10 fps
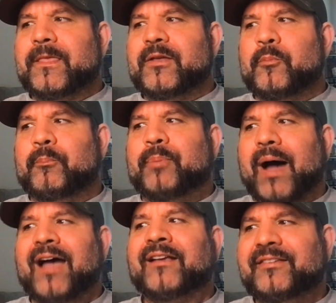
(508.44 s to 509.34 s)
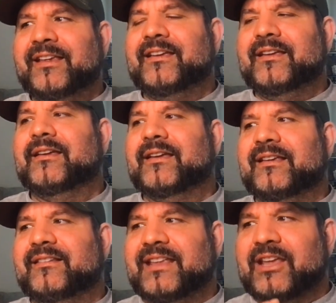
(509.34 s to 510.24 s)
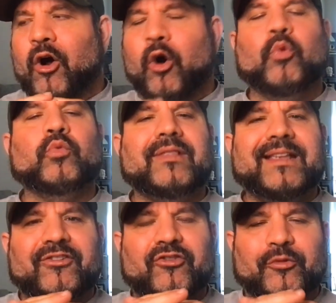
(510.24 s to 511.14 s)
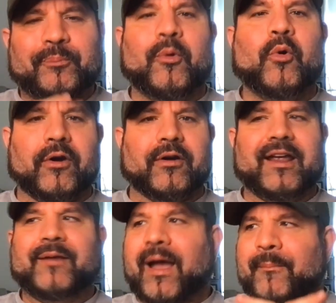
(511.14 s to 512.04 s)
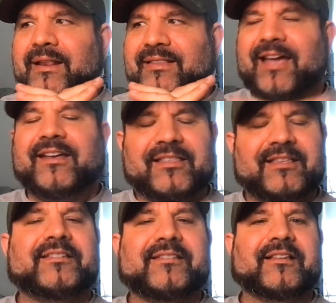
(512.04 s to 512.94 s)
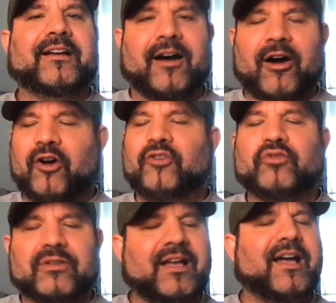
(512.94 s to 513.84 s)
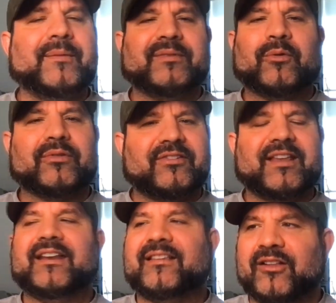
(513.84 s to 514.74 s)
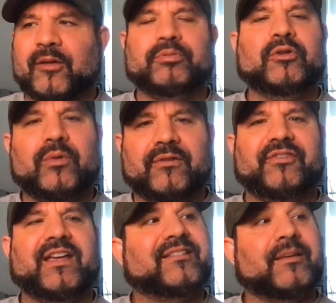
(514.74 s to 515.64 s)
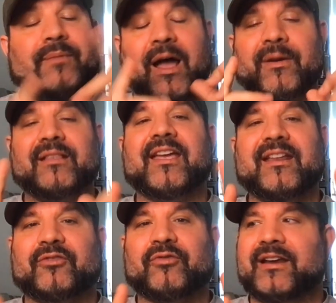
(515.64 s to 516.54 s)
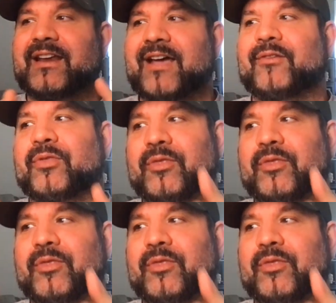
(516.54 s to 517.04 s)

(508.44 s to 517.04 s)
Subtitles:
boxing is the only sport, and I'm going to tell you this 100 times. I will say this till I'm blue in the face. And I'm going to tell you this right now.